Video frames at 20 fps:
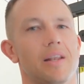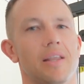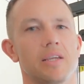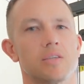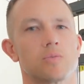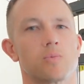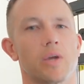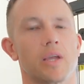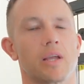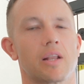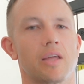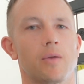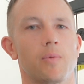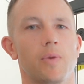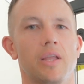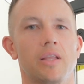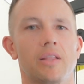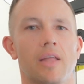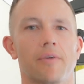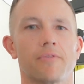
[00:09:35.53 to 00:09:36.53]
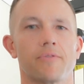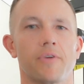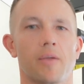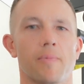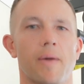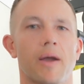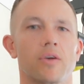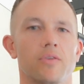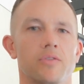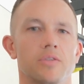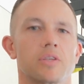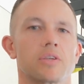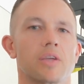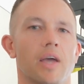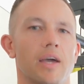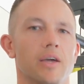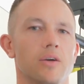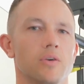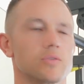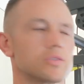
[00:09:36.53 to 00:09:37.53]
least weekly we need that feedback on the
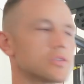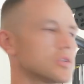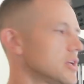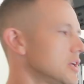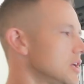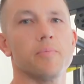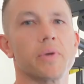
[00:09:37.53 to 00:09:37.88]
scales,